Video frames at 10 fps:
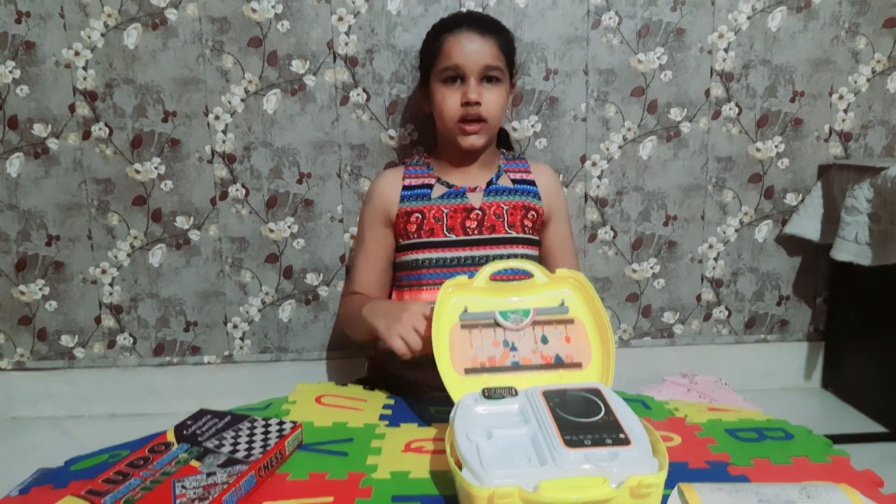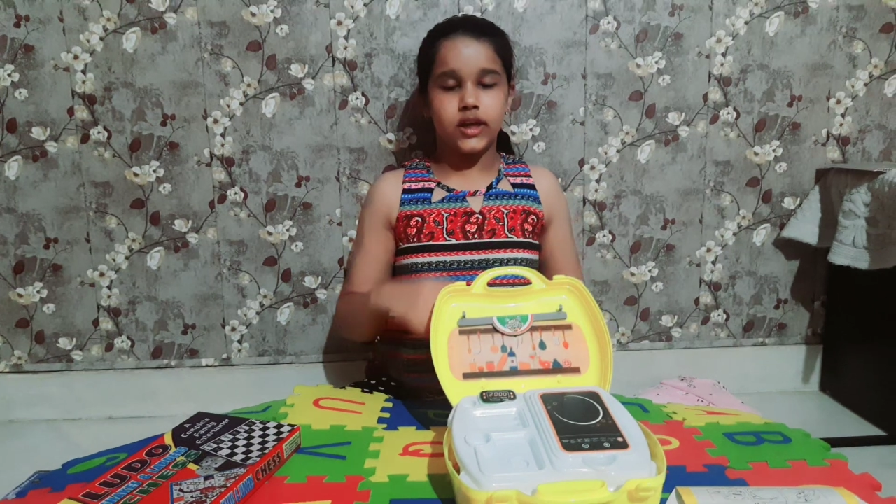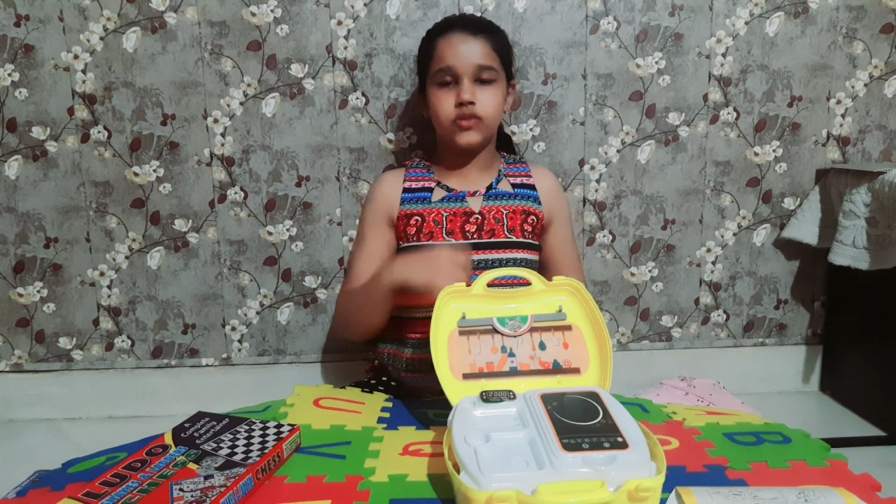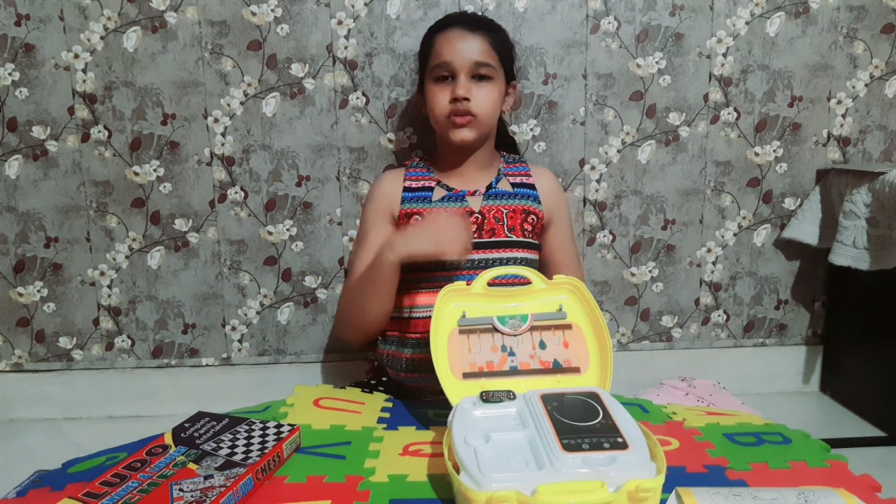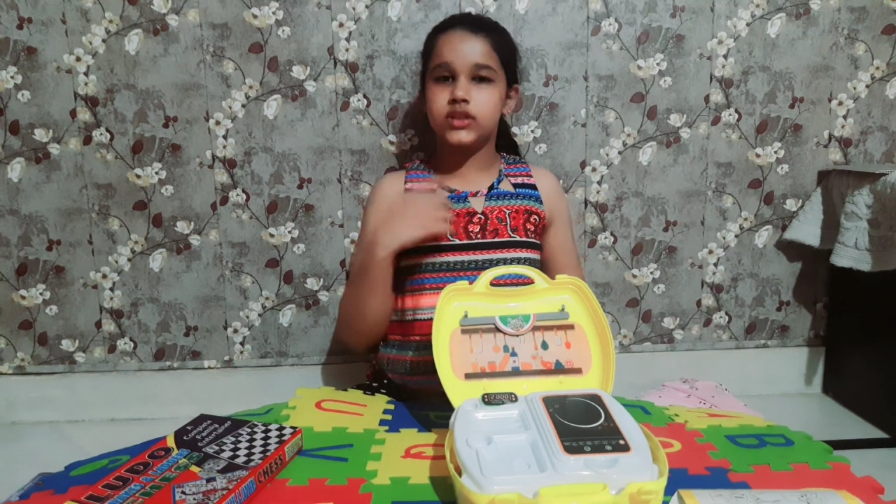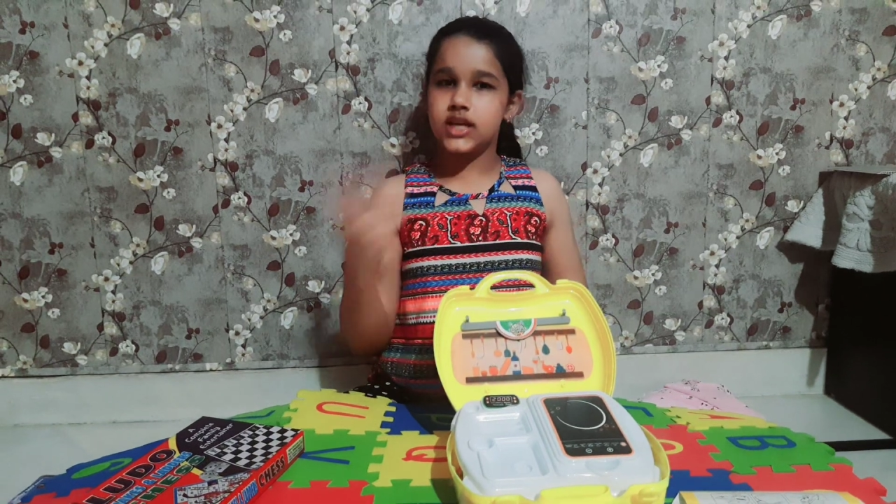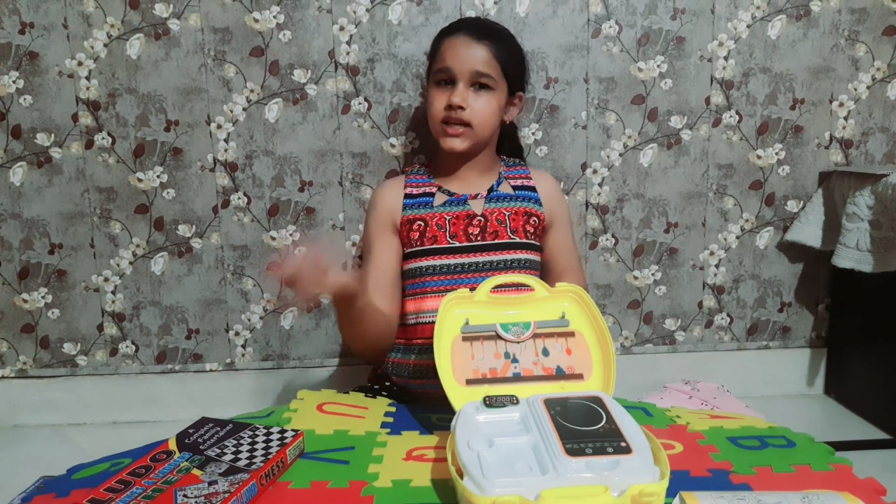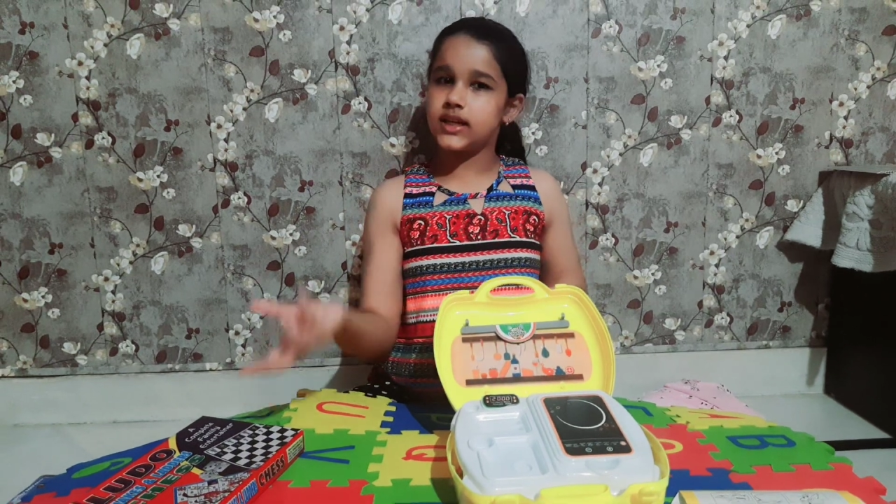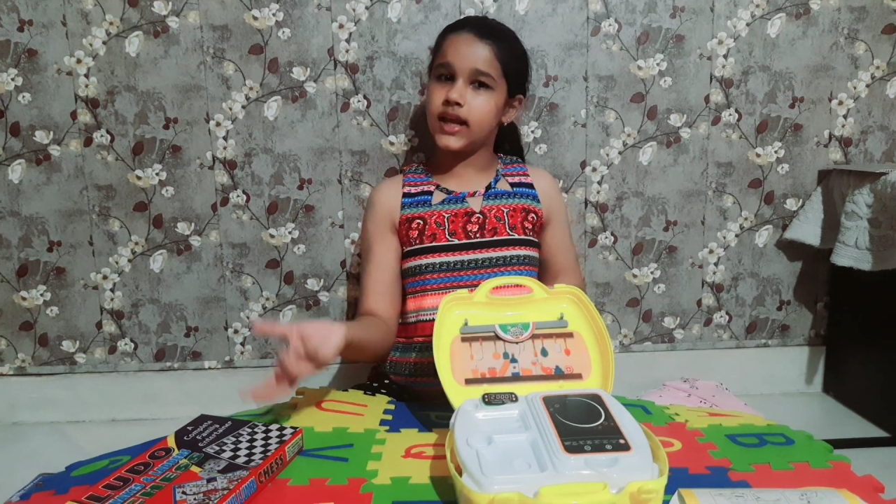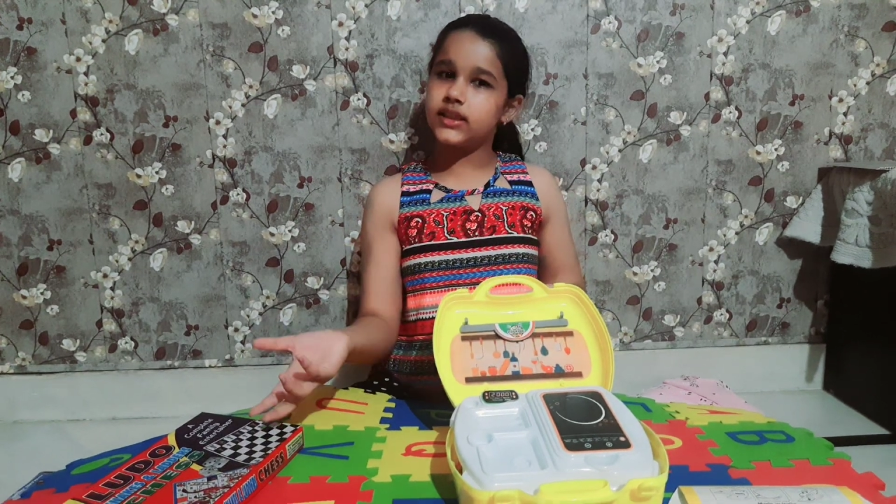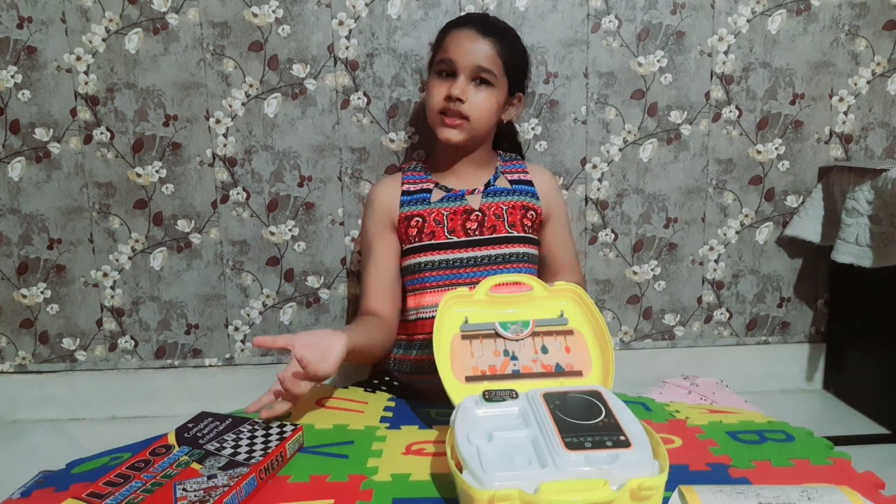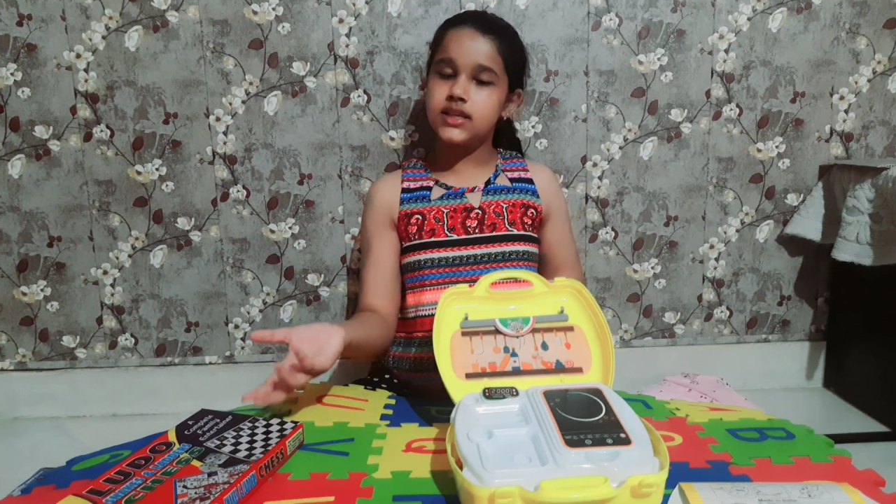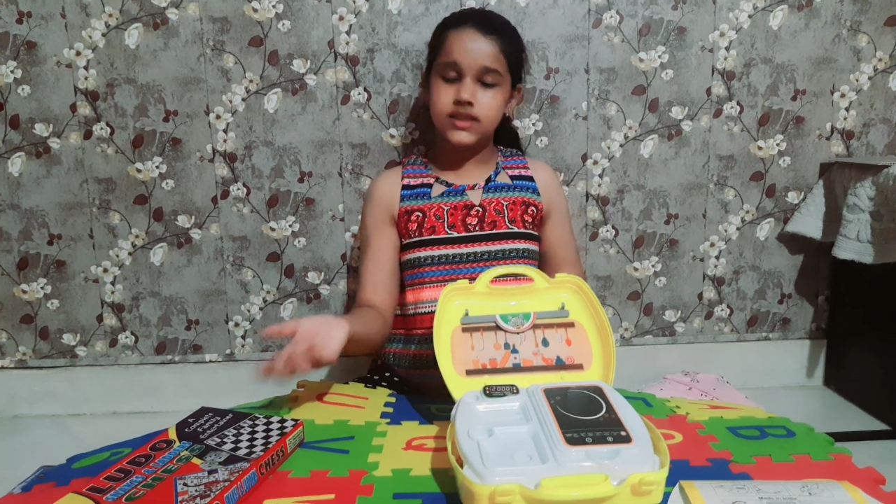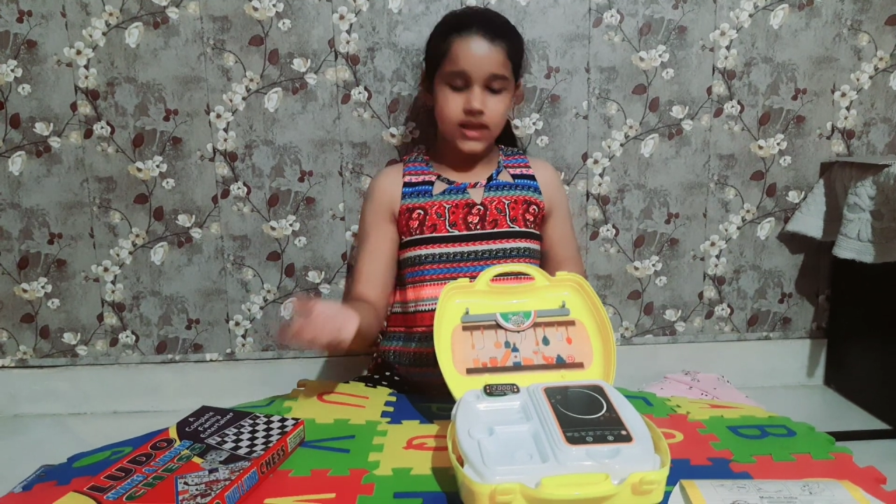If you take like this,